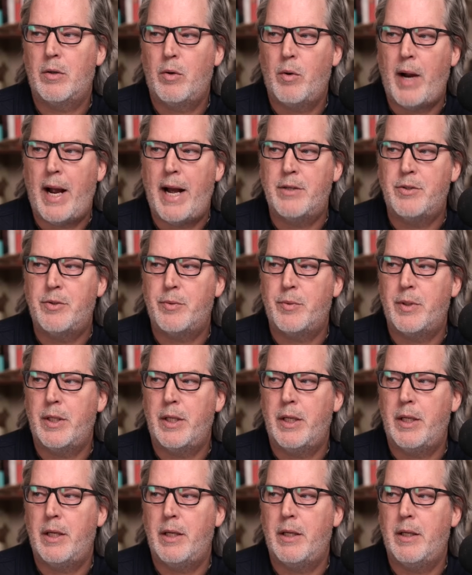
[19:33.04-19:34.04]

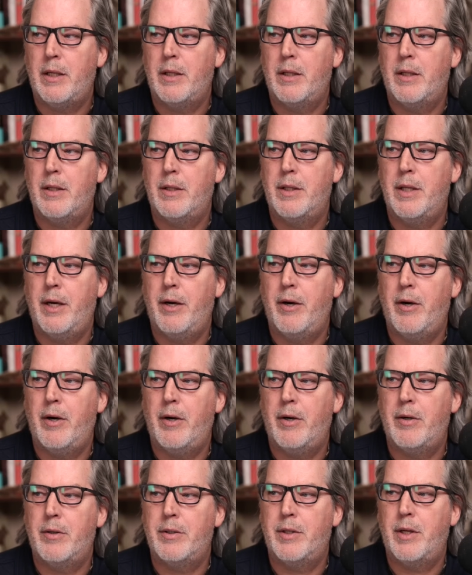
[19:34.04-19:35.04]
gradually
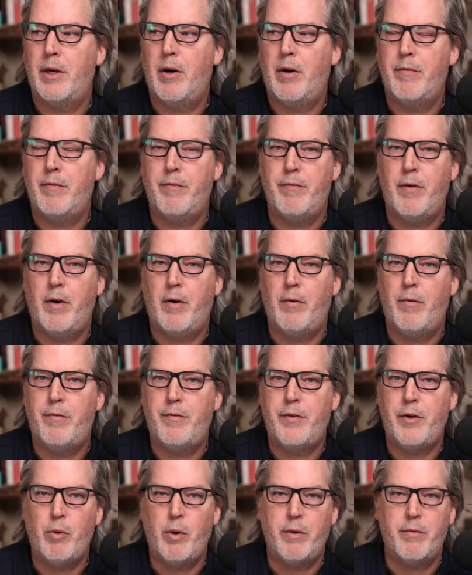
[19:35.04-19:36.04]
there are
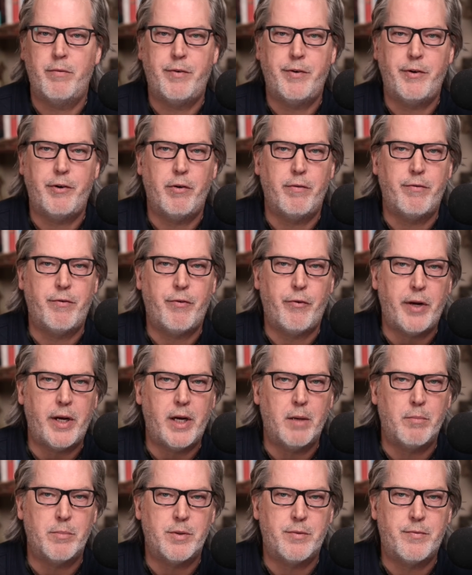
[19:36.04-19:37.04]
fewer and fewer
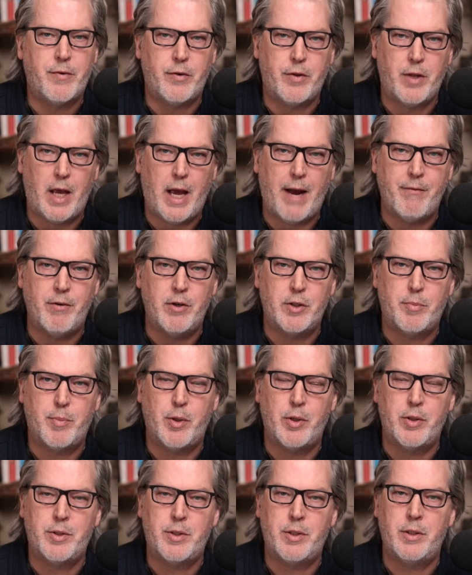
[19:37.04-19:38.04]
freedoms for the average
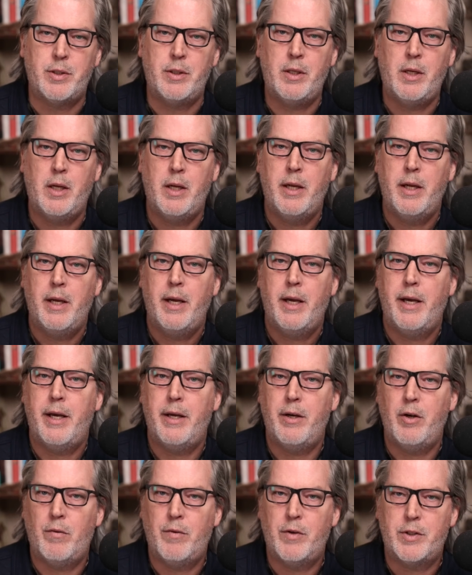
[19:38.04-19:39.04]
person.
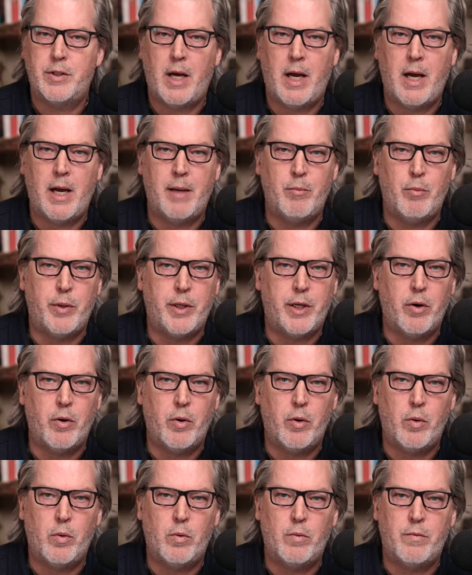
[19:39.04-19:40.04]
And over time, we
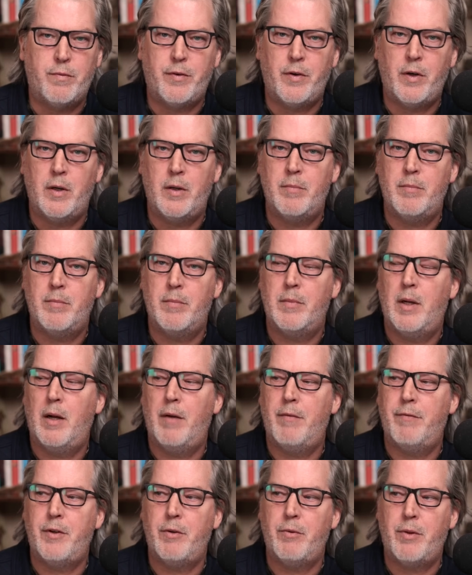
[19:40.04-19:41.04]
go from
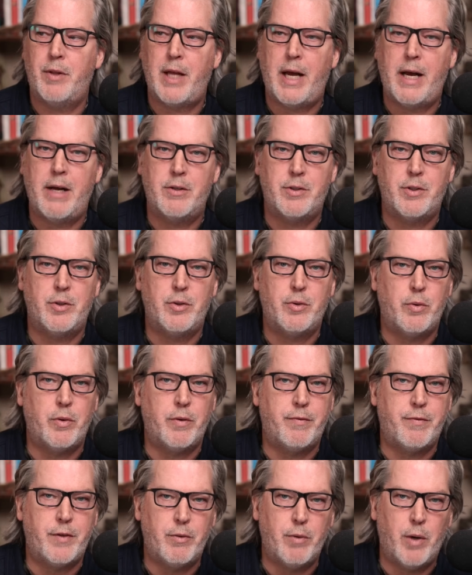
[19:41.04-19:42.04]
a few thousand to
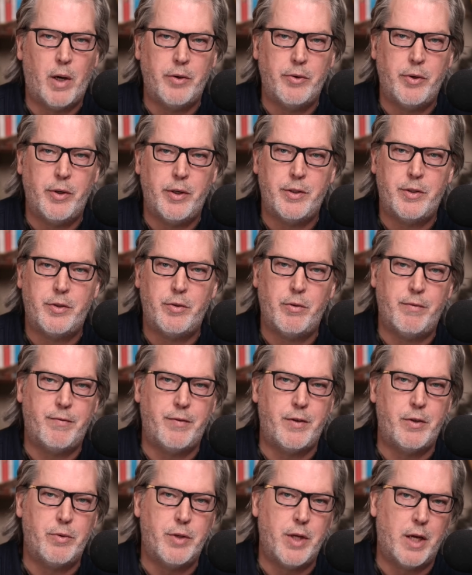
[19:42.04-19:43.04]
a few hundred to a
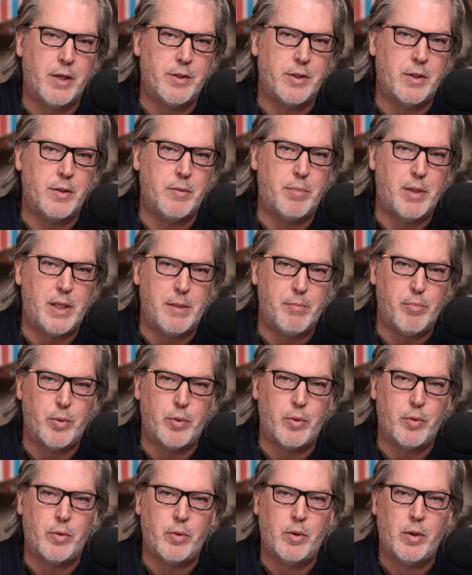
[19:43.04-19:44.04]
few dozen
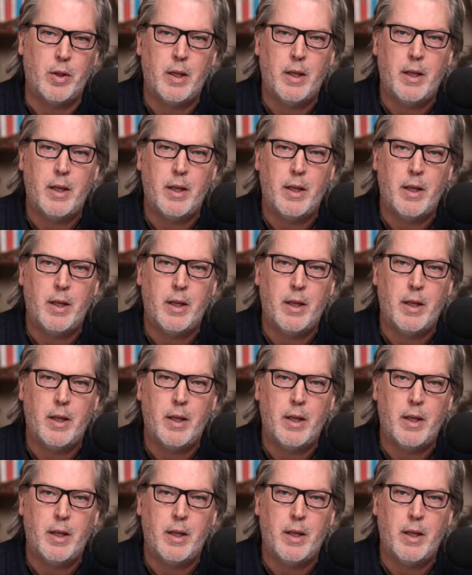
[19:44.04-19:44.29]
people